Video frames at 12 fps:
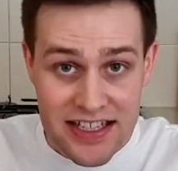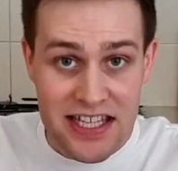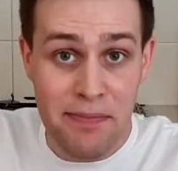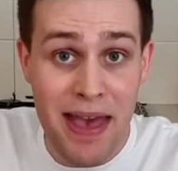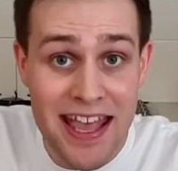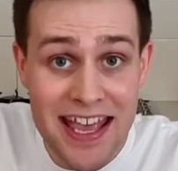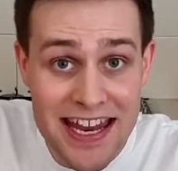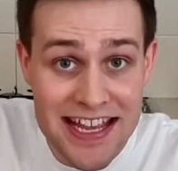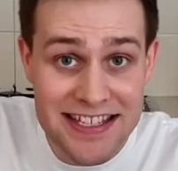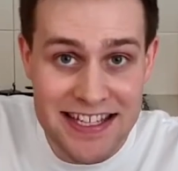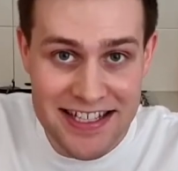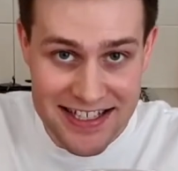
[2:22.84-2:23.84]
To make it
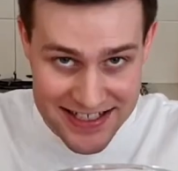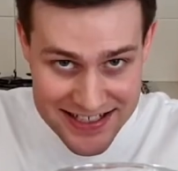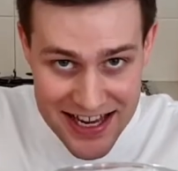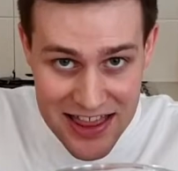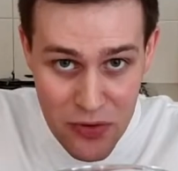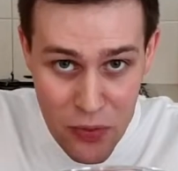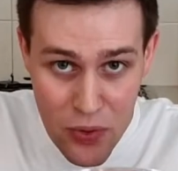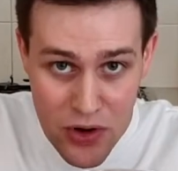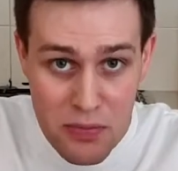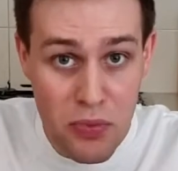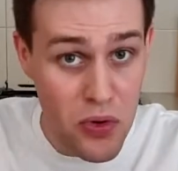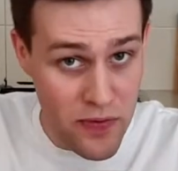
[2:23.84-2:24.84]
easier to see the water
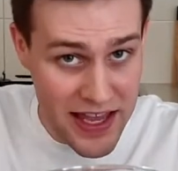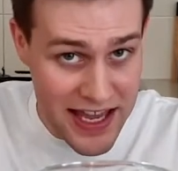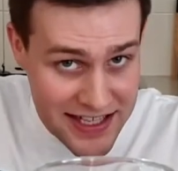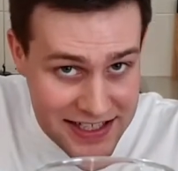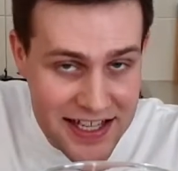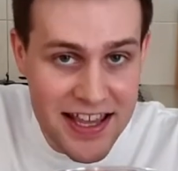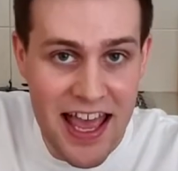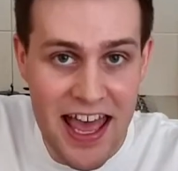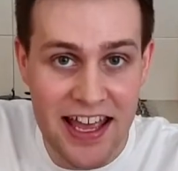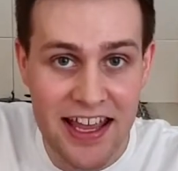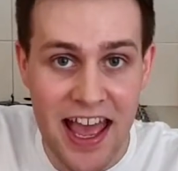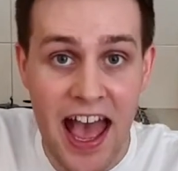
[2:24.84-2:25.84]
moving into the
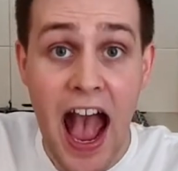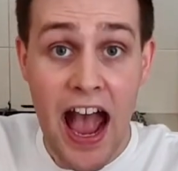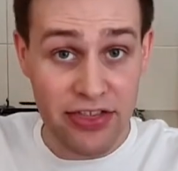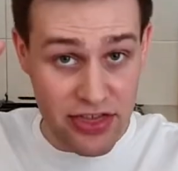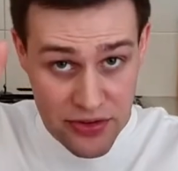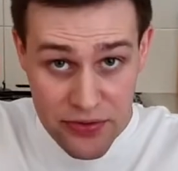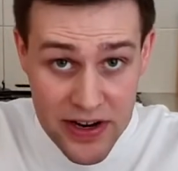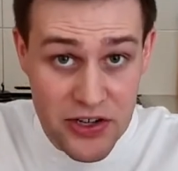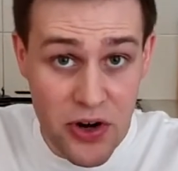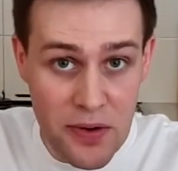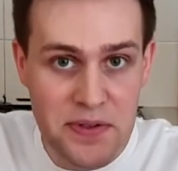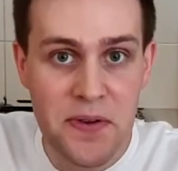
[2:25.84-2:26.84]
egg, add 3
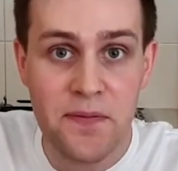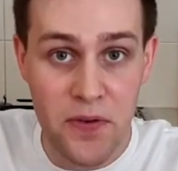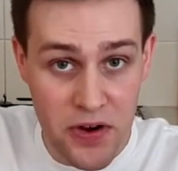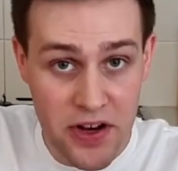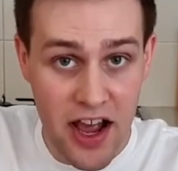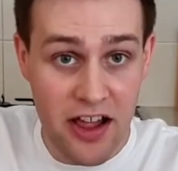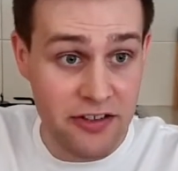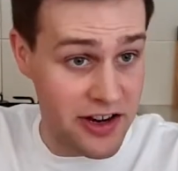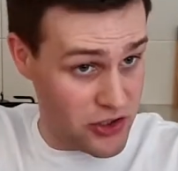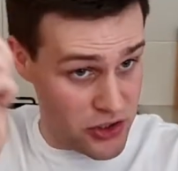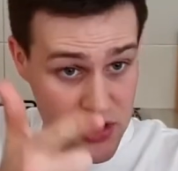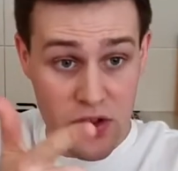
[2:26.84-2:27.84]
drops of food
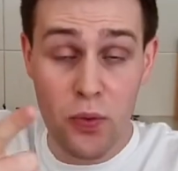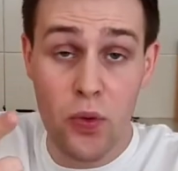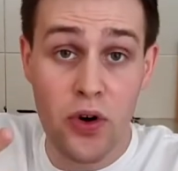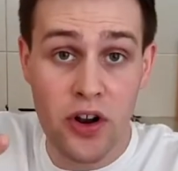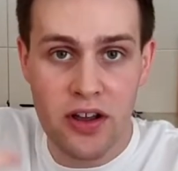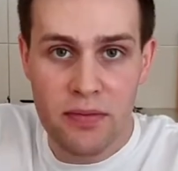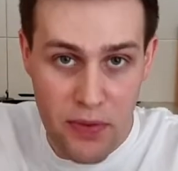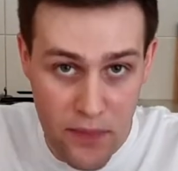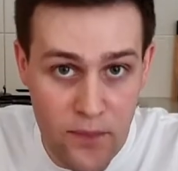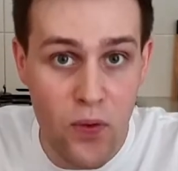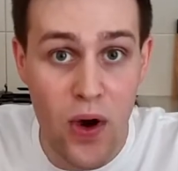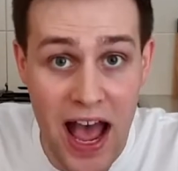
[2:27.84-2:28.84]
colouring to the water
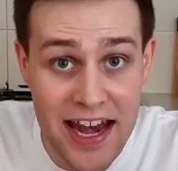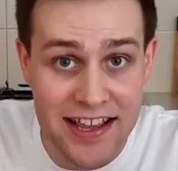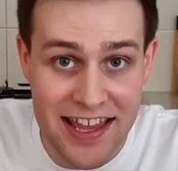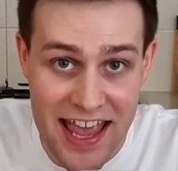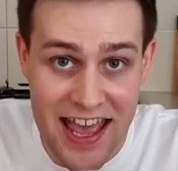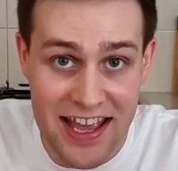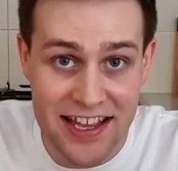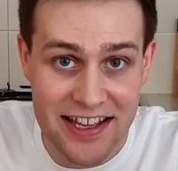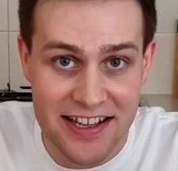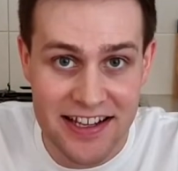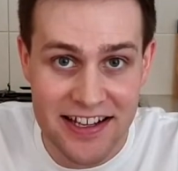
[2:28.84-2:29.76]
before adding the egg.